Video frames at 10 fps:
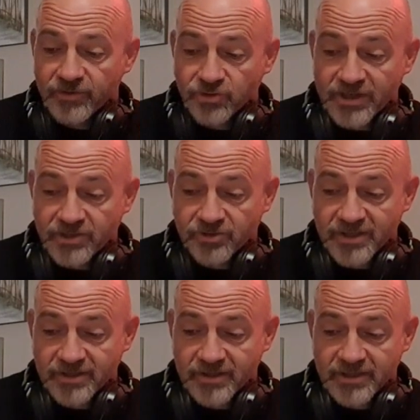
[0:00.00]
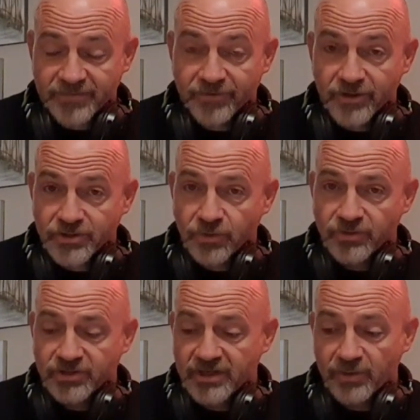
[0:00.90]
Transgressor is the first song.
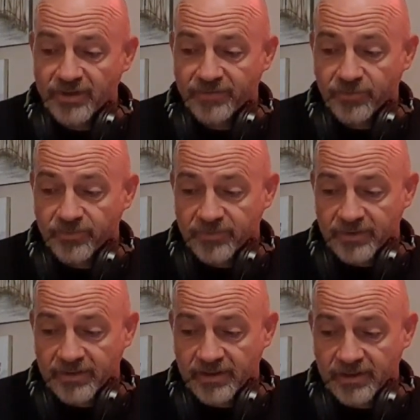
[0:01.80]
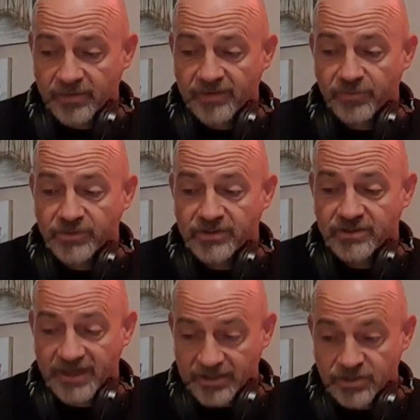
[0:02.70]
See No Evil, Hear No Evil is the
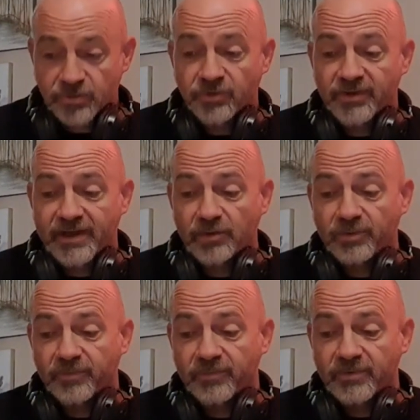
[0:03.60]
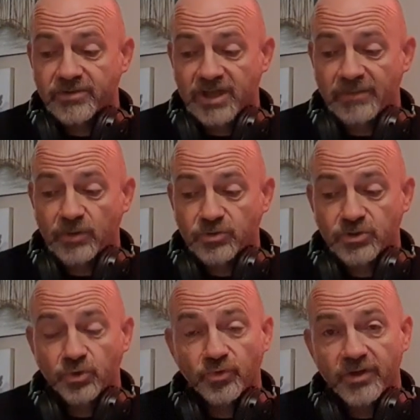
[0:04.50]
second song on the album. Same Old
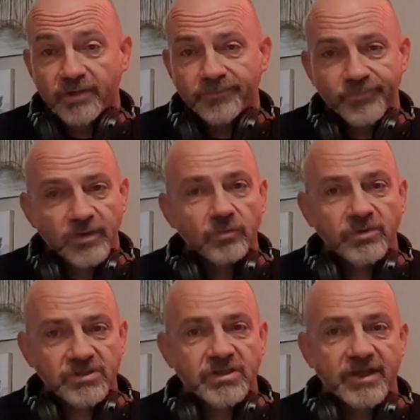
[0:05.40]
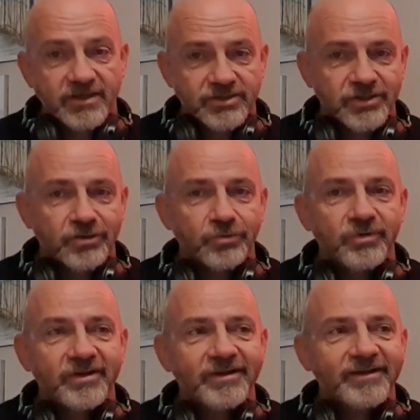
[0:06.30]
Story, which is the next
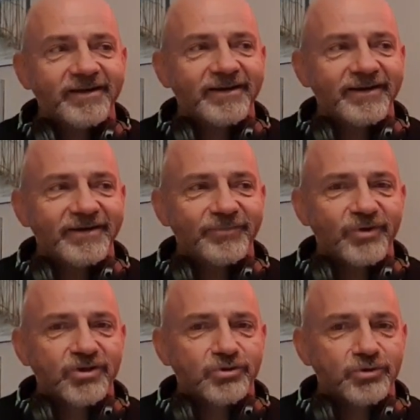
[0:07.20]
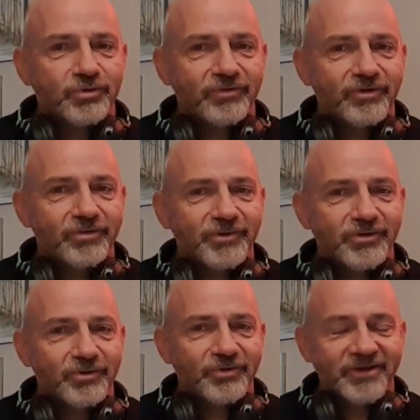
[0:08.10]
single. Which you would have heard me
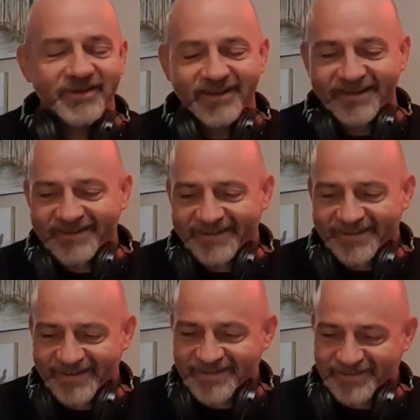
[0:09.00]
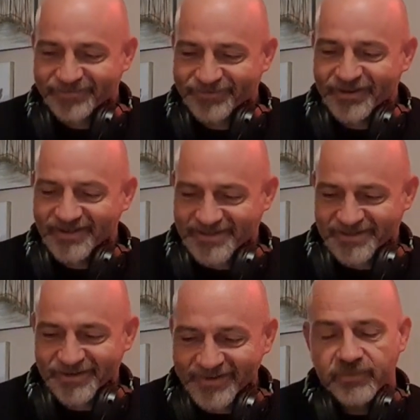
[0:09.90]
do already, is the third
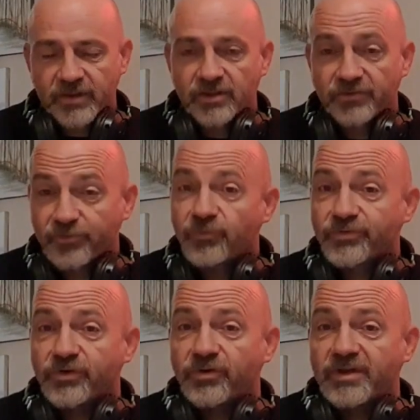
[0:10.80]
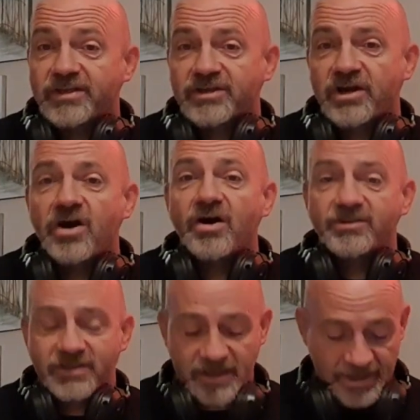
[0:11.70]
song. The fourth song is
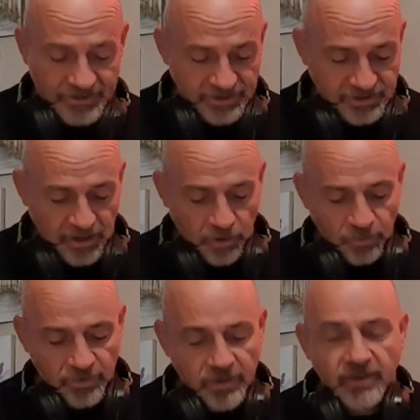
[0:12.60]
Heart and Soul.